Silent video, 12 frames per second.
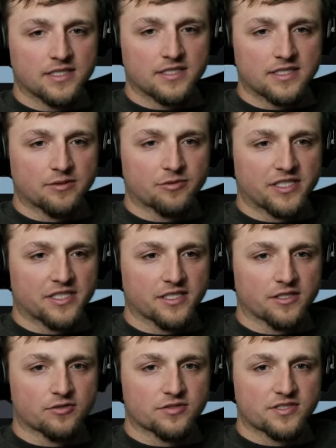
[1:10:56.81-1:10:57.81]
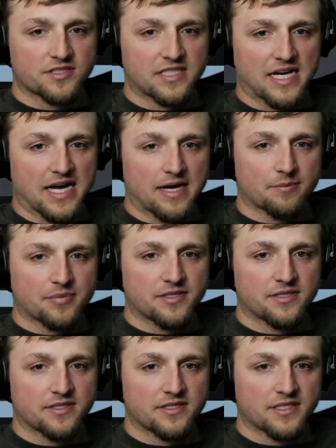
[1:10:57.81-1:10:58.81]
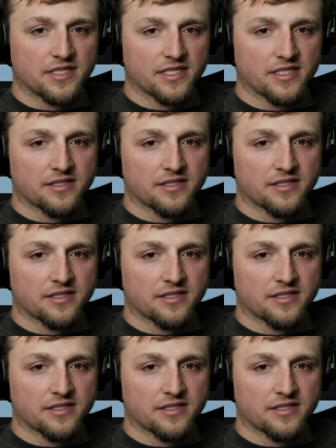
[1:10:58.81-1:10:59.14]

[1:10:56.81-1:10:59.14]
Then we can go stop E.